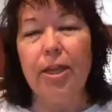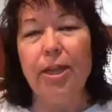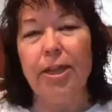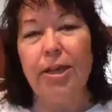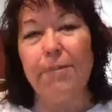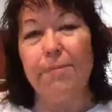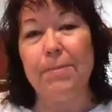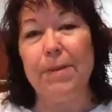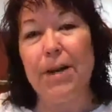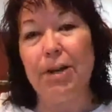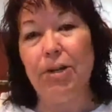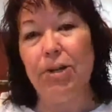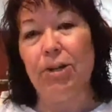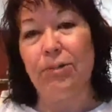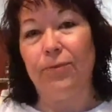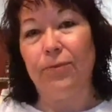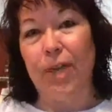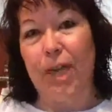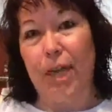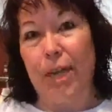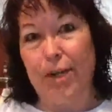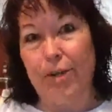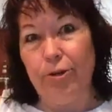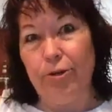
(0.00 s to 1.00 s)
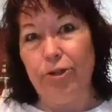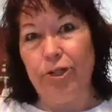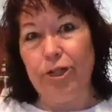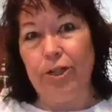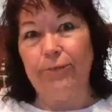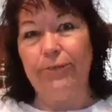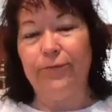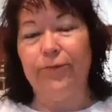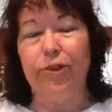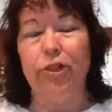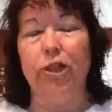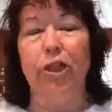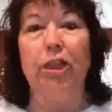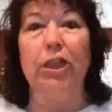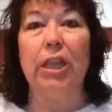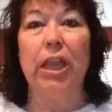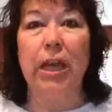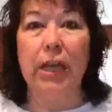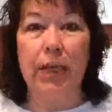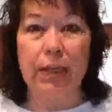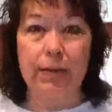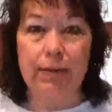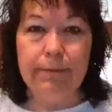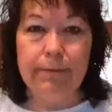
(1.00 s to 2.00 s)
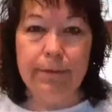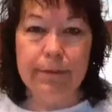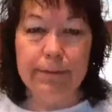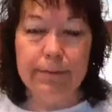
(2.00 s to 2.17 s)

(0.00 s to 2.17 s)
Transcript: amount of energy for love,